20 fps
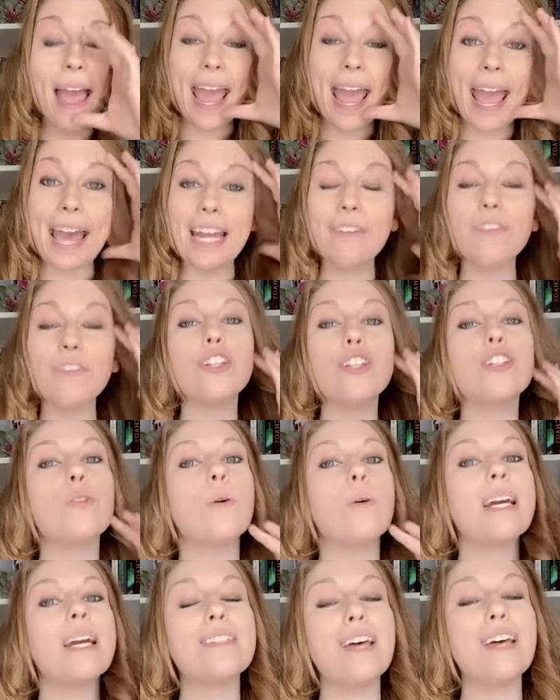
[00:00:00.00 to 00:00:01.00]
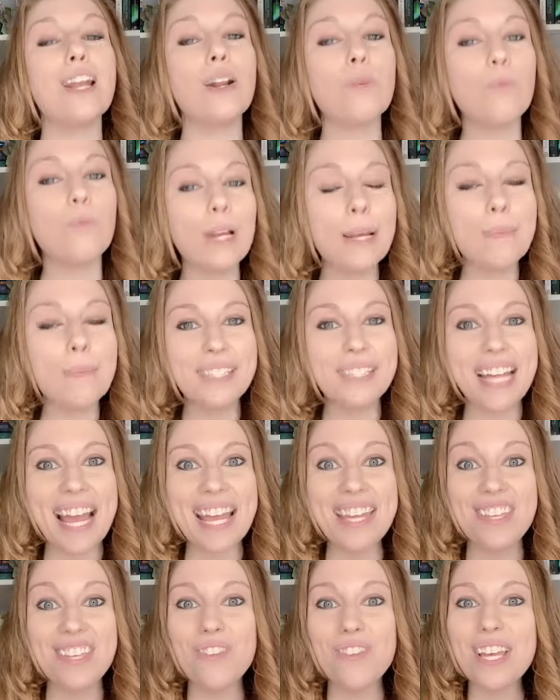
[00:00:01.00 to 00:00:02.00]
And if you're joining us on a
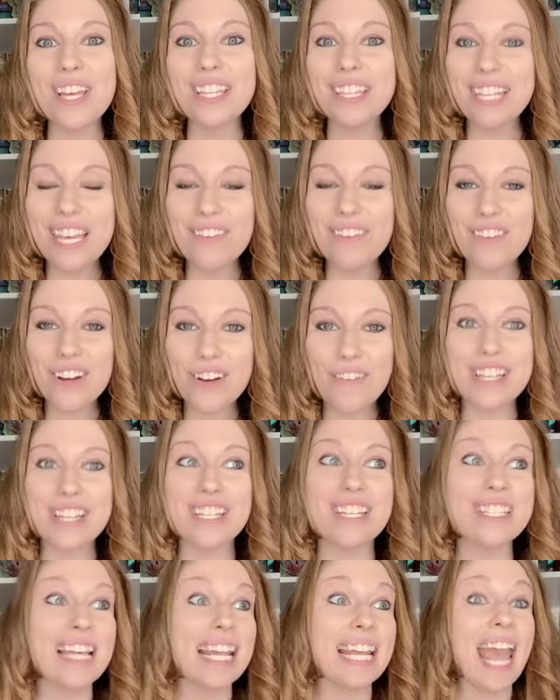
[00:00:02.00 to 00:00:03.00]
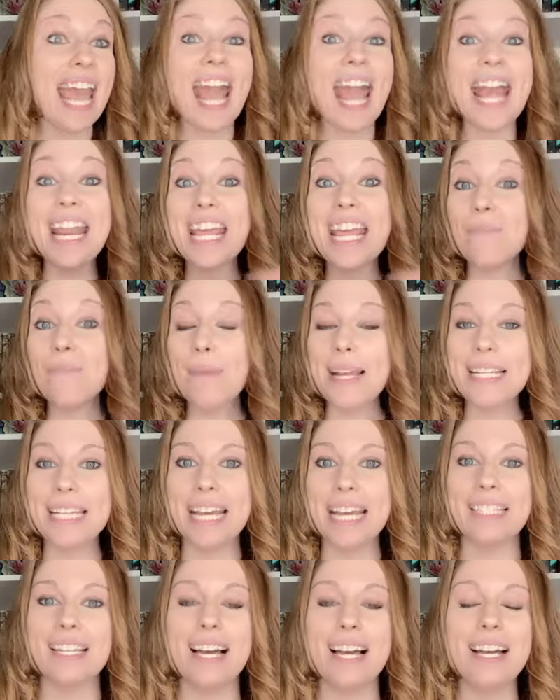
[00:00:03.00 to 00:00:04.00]
replay, you can leave your questions on any of my
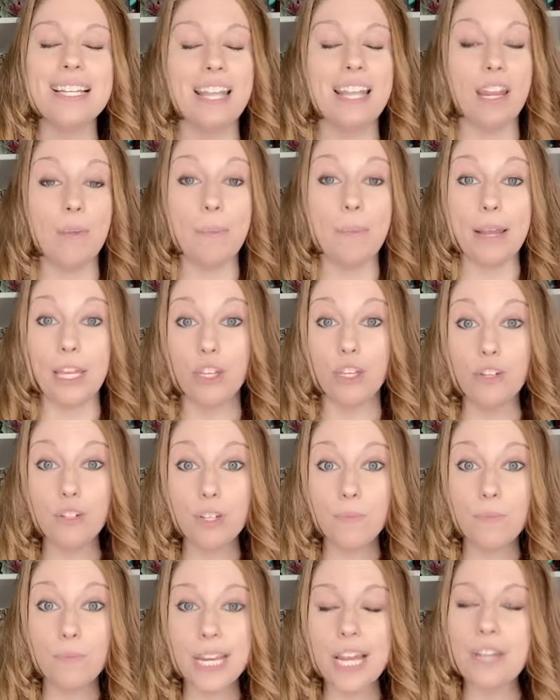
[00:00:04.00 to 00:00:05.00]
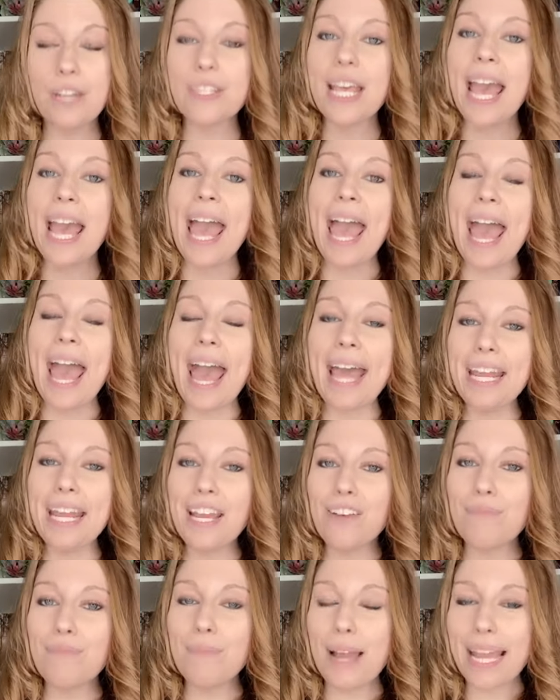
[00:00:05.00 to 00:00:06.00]
TikToks, any of my YouTube videos,
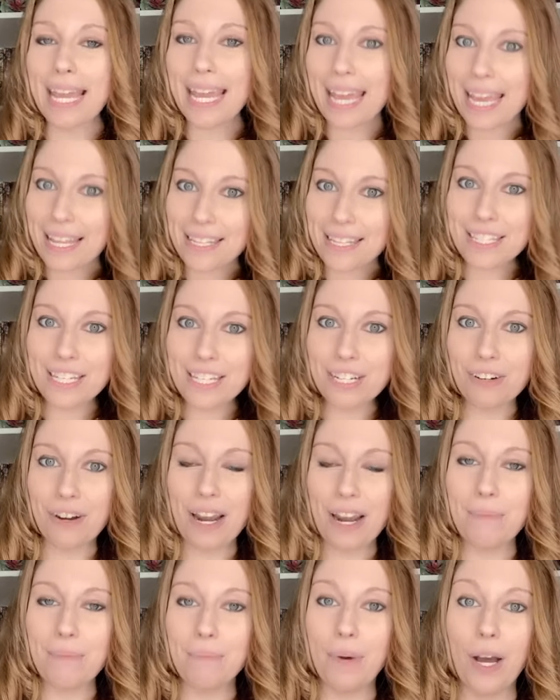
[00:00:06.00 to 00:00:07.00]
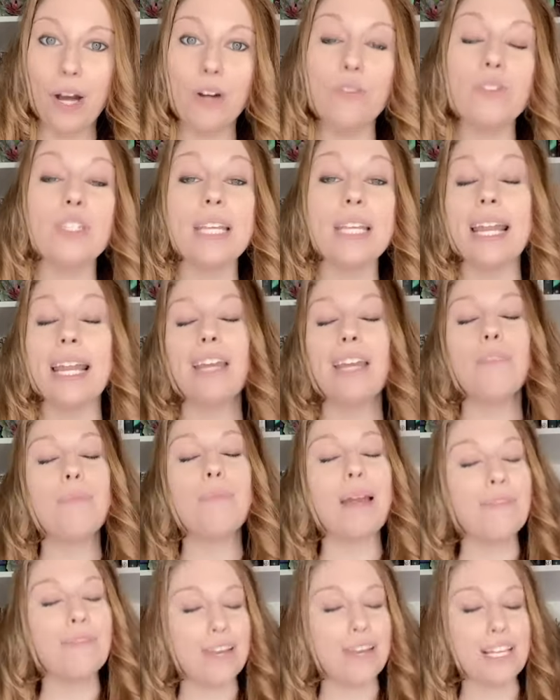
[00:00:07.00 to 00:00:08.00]
any of my Instagram posts, any of
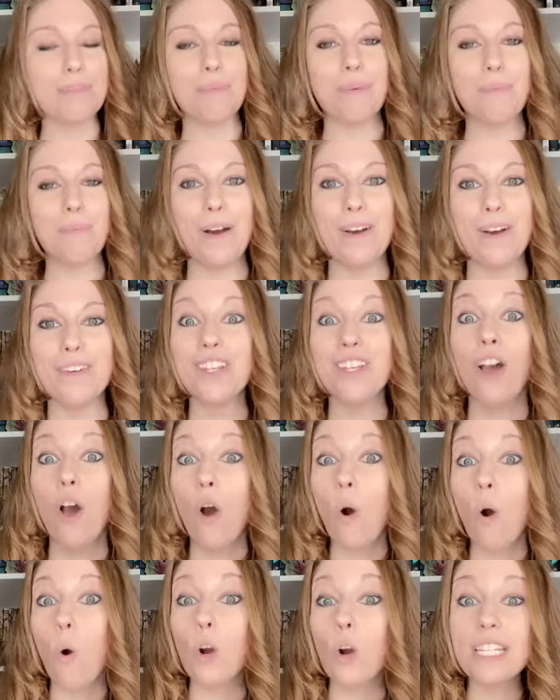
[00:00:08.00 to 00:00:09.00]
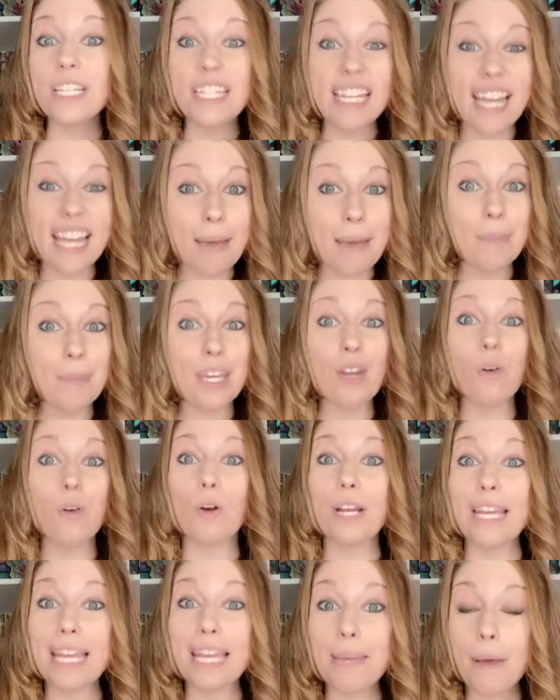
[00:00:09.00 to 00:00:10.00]
my Facebook posts, or D M me
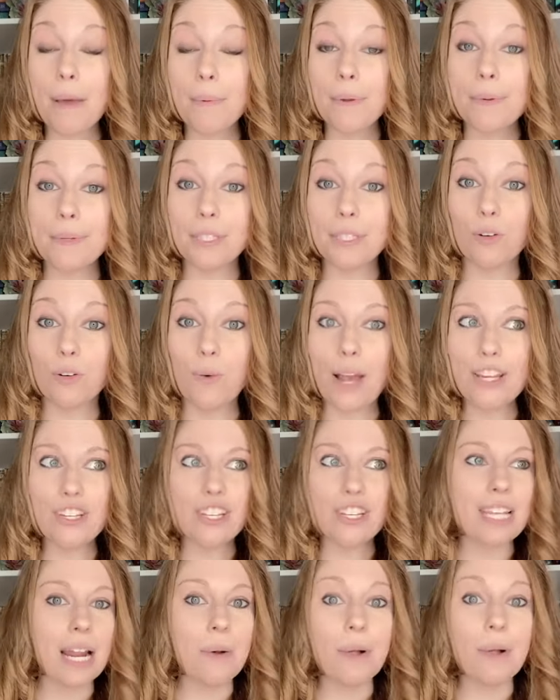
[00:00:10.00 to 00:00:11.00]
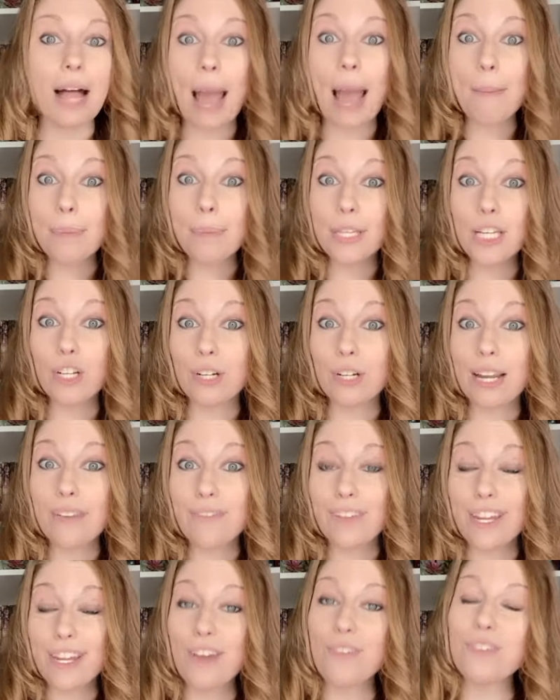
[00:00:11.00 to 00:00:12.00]
or email me with your questions, and I will happily
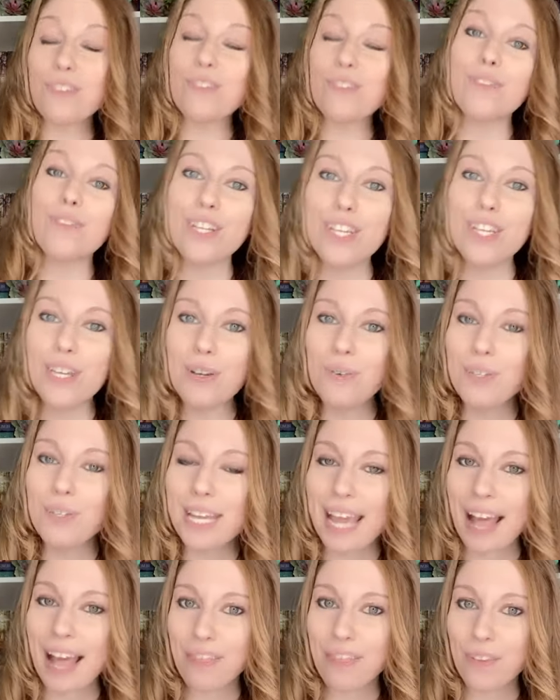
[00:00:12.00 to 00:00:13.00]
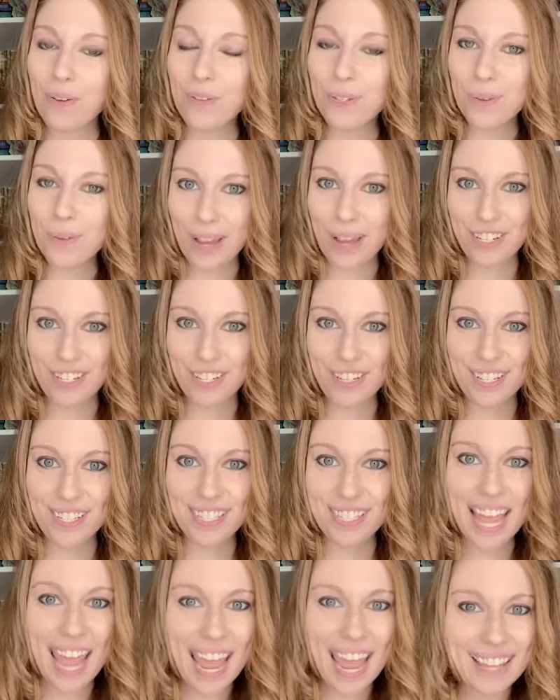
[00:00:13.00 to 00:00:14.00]
create videos for you to get those
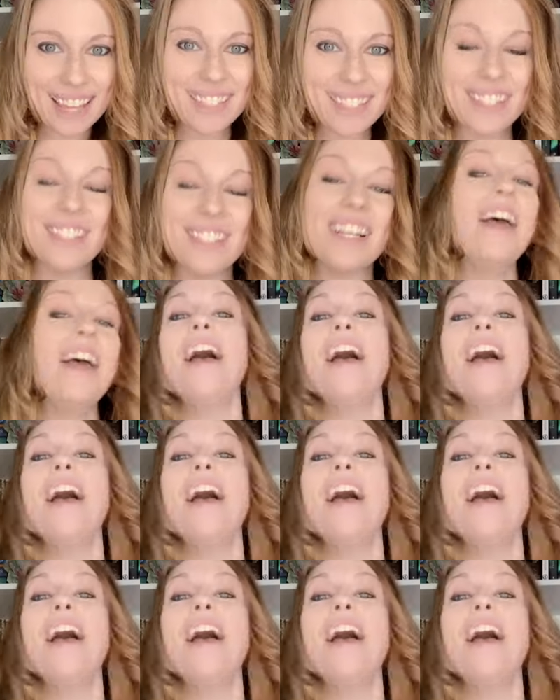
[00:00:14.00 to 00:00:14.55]
questions answered.